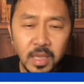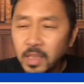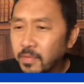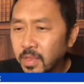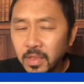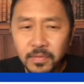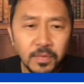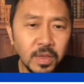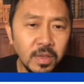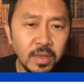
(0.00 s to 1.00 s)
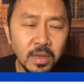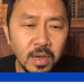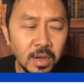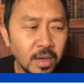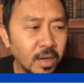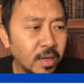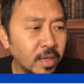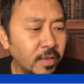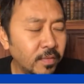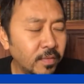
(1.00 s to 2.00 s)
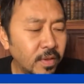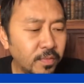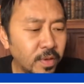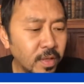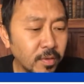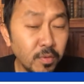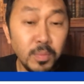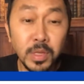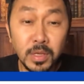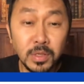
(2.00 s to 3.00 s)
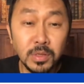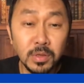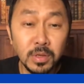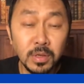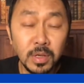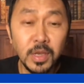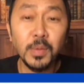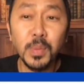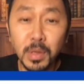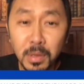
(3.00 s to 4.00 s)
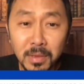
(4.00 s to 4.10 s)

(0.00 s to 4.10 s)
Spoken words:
Even if we like replace your hip,